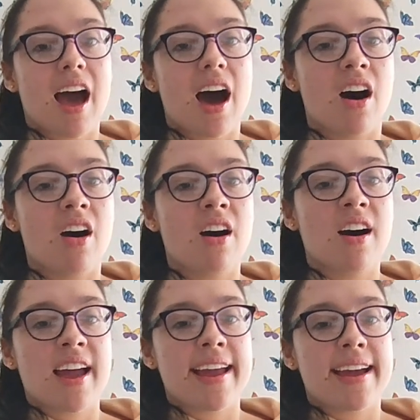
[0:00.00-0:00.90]

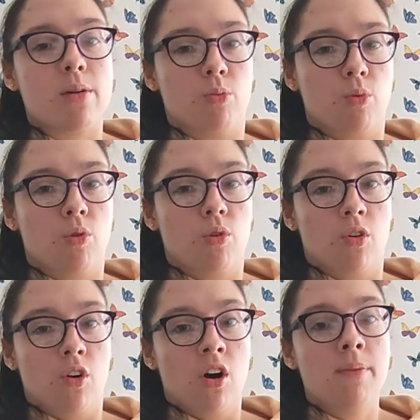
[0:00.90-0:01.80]
I
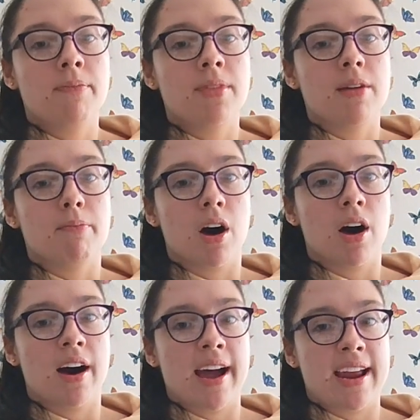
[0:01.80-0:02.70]
wore
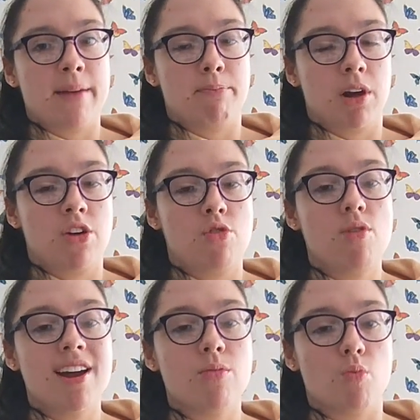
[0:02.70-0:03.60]
my
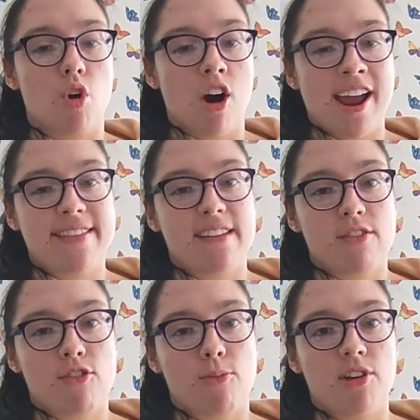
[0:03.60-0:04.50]
blue and white
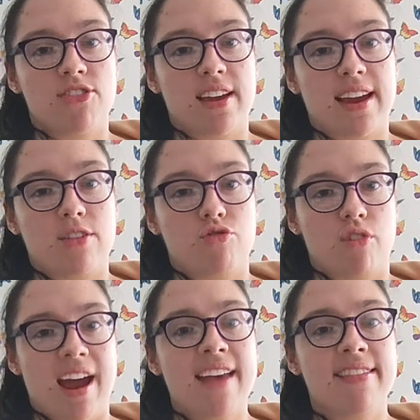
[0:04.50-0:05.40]
spotty
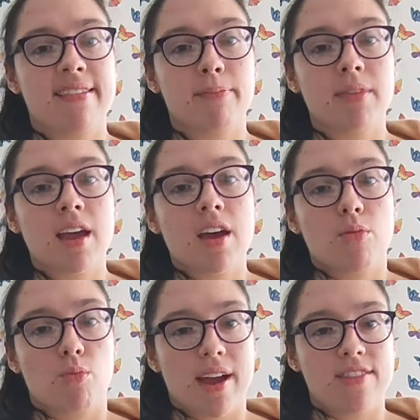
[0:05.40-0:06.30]
dress,
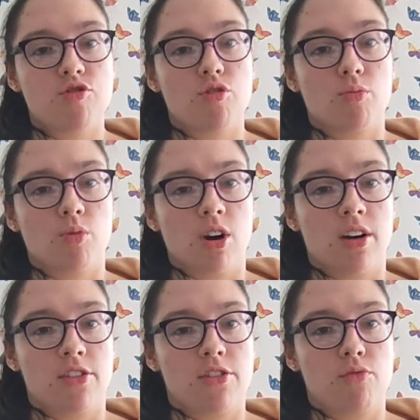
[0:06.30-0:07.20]
which
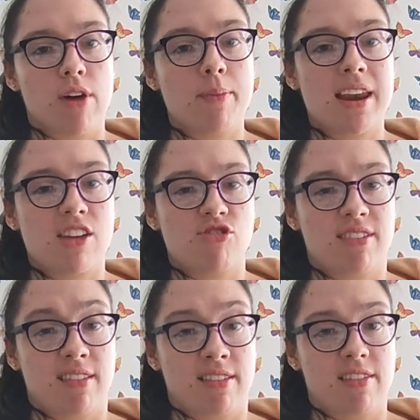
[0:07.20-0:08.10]
was
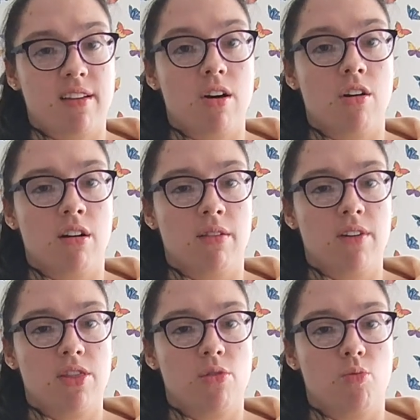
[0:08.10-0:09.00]
reminiscent
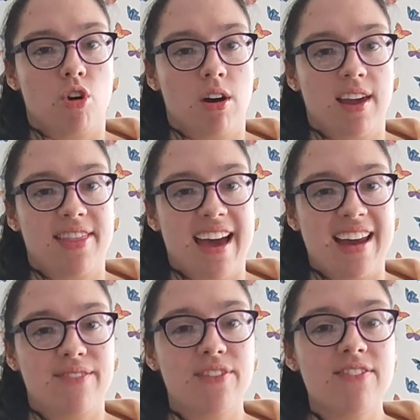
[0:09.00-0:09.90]
of the one
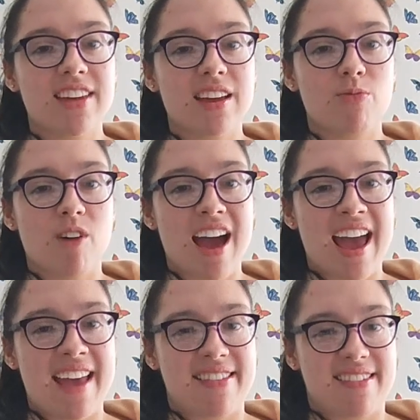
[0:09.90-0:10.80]
that Vivian
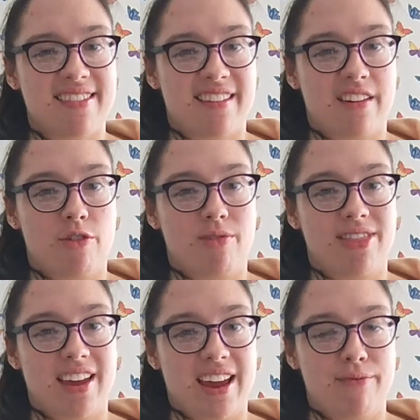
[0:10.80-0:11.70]
wears to
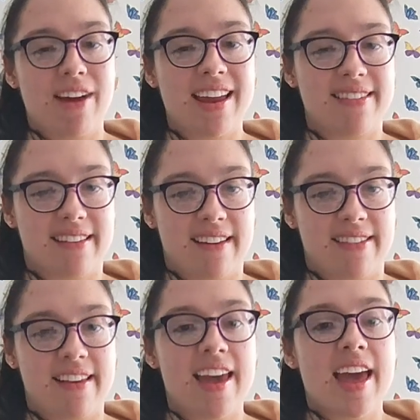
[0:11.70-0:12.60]
the
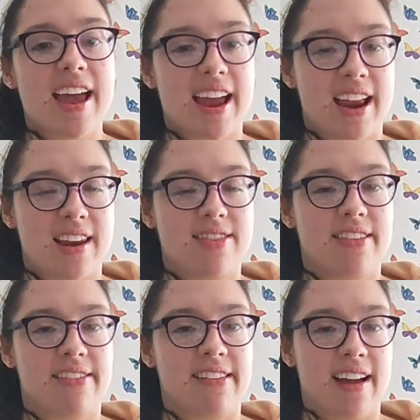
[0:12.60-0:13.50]
races in
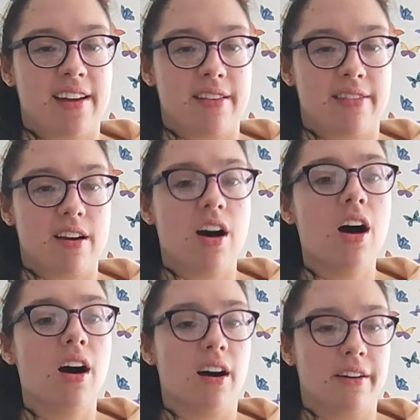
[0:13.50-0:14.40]
the second
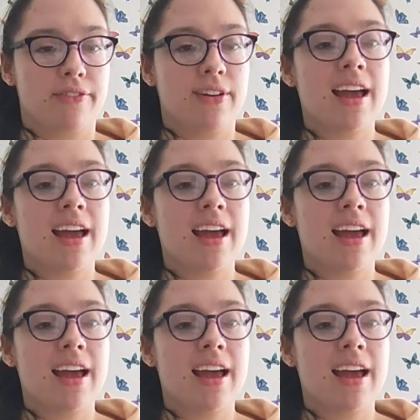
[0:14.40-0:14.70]
half.